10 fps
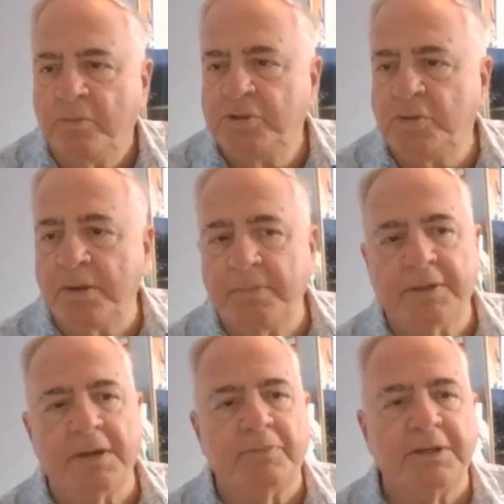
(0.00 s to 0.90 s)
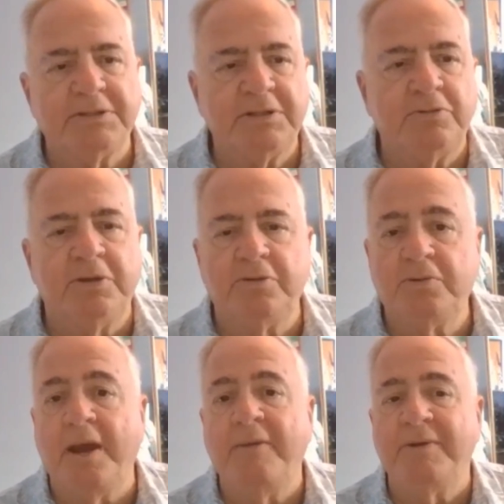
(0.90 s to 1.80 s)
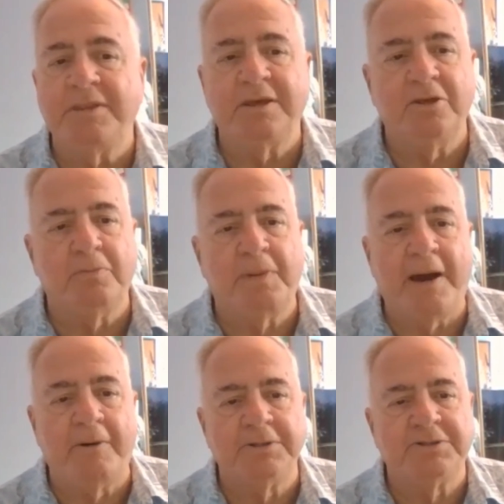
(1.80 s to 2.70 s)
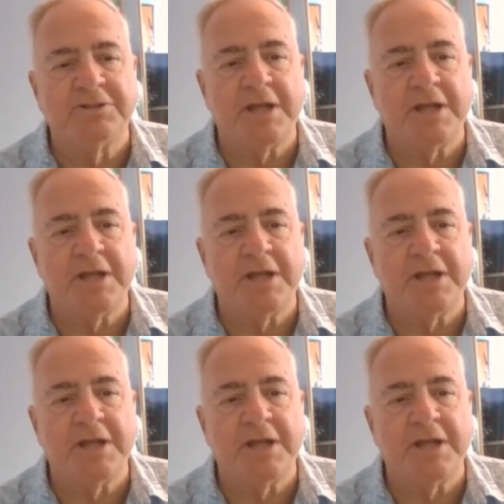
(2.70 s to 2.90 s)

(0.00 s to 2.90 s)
Would you want him to become president, or would you do everything in your power to